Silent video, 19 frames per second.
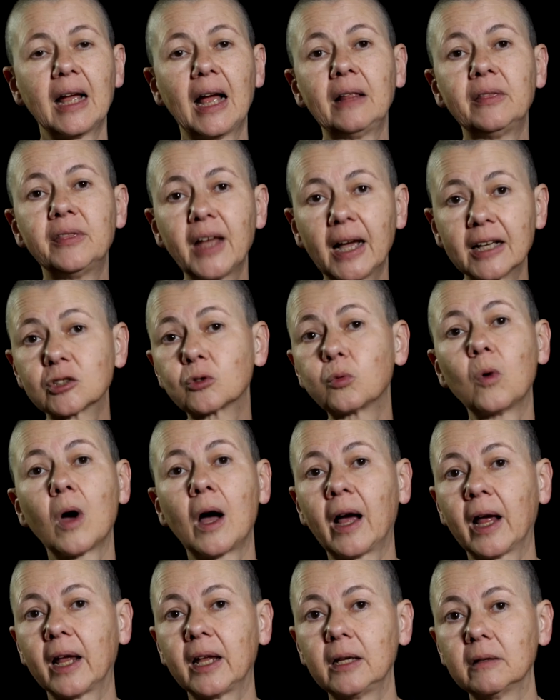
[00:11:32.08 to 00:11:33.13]
And that's
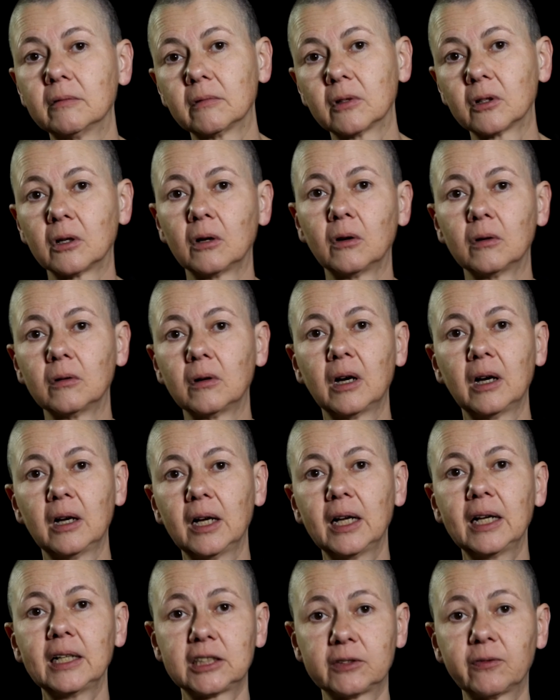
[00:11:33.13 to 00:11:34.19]
why, you know,
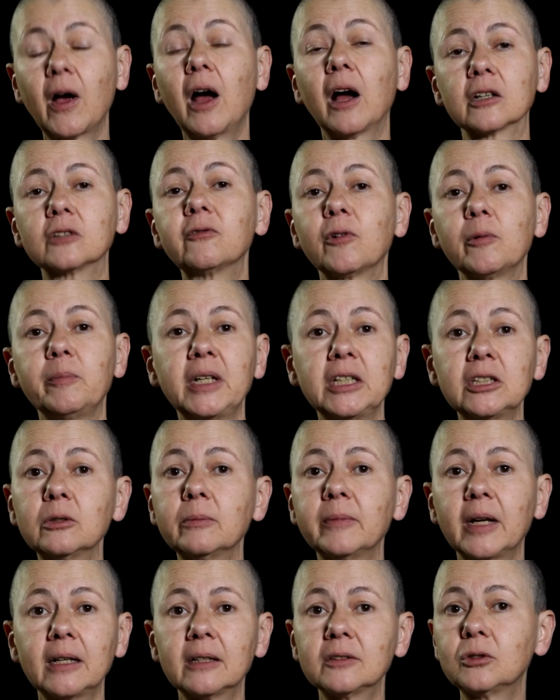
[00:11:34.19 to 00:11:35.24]
it's hard for me
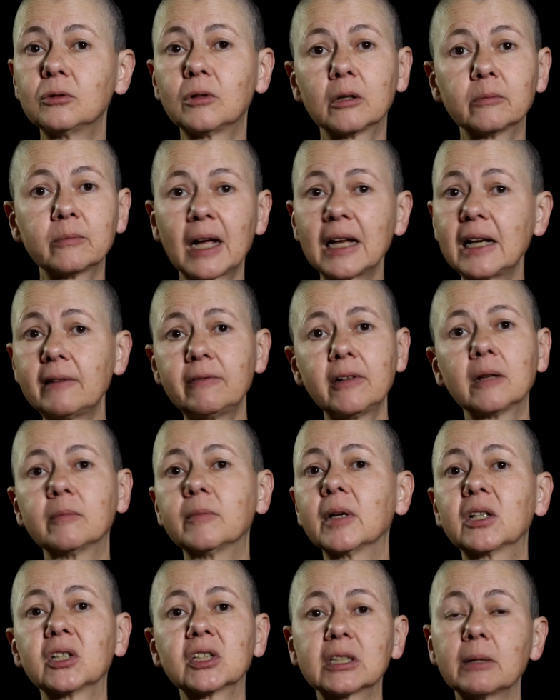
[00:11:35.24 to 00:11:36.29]
to earn my living,
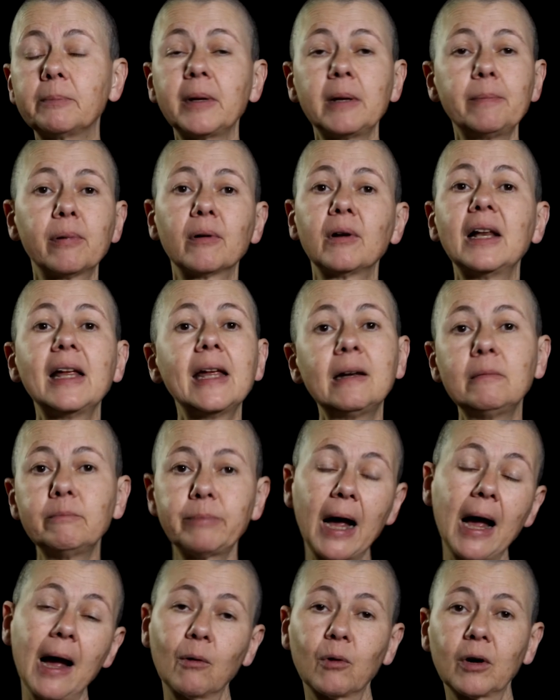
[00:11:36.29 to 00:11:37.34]
because the people in
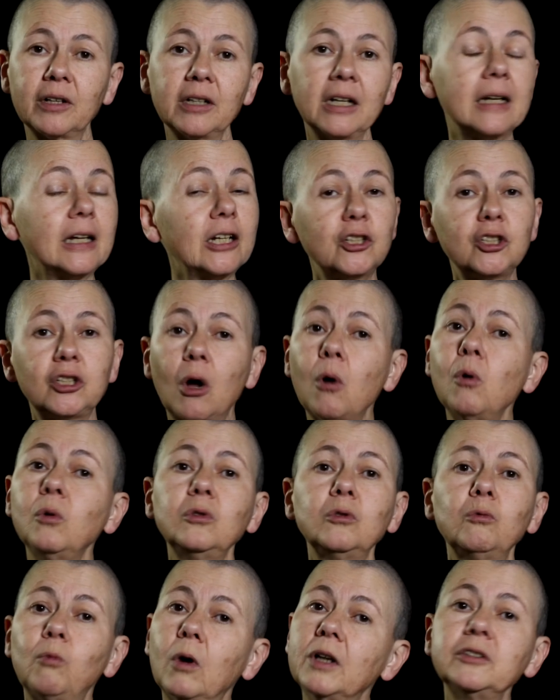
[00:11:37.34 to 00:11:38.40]
power
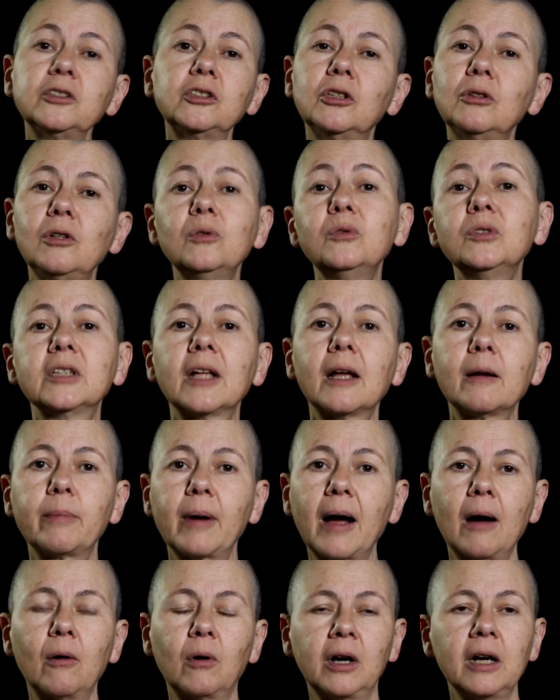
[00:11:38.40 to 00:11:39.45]
don't want to lose their
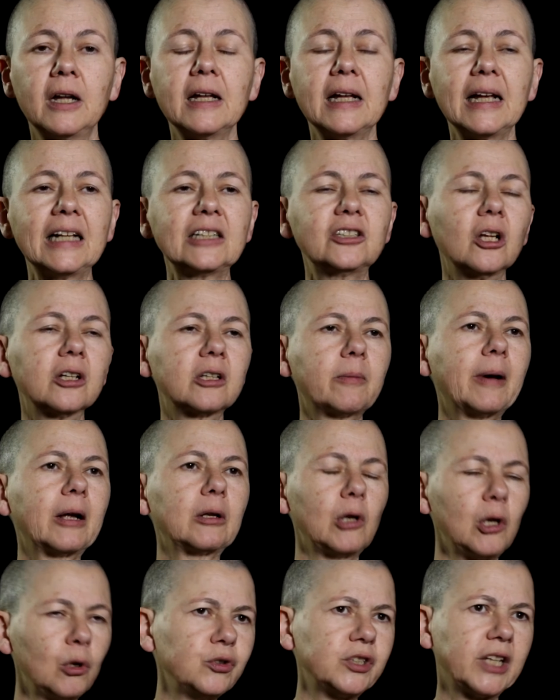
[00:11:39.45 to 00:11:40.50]
power. It's not
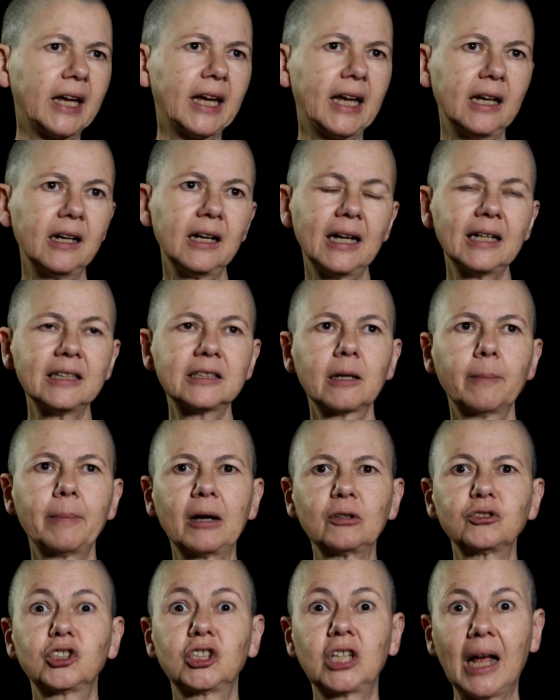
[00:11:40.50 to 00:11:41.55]
about losing it, it's
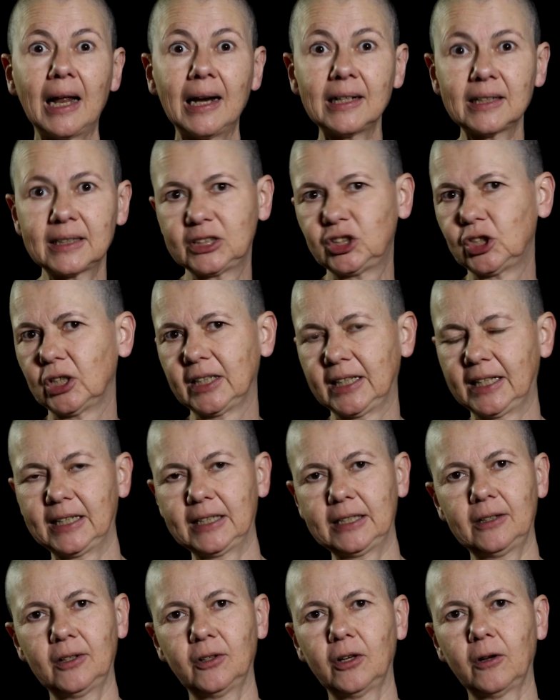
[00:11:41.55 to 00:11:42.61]
about challenging
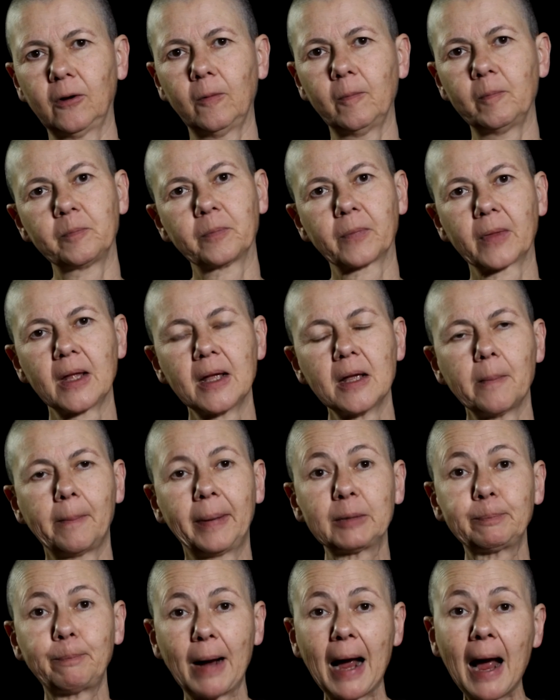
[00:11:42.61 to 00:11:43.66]
it, you know.
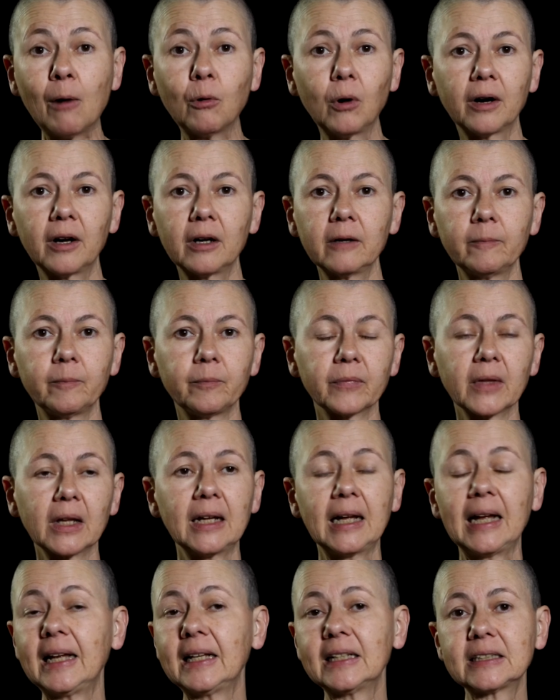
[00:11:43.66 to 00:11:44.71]
But power
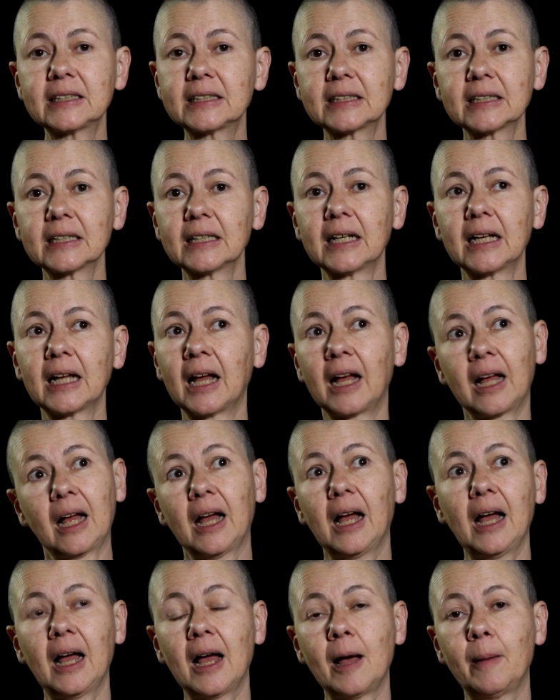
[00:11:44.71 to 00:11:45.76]
is
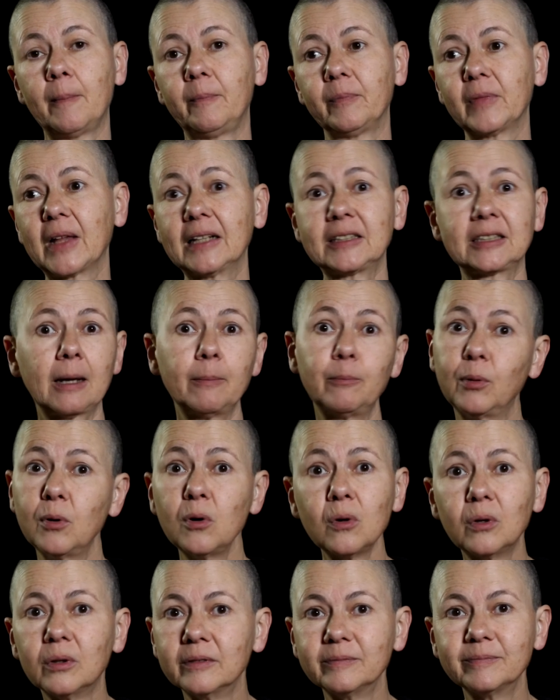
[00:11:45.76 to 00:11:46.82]
a
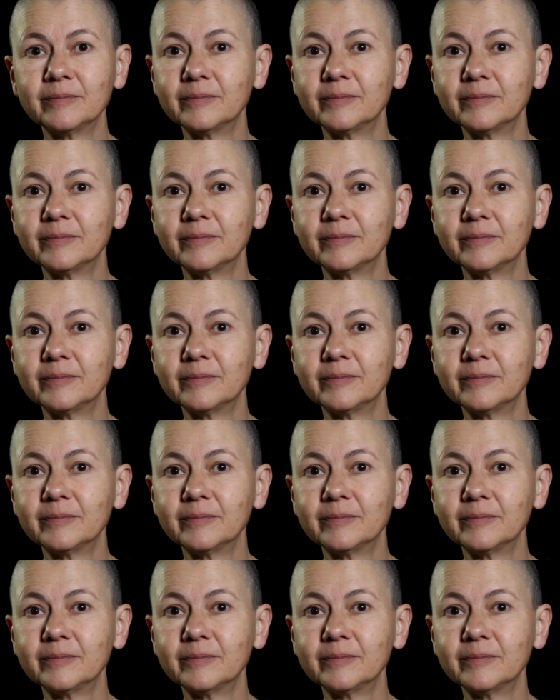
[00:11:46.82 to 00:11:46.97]
taboo.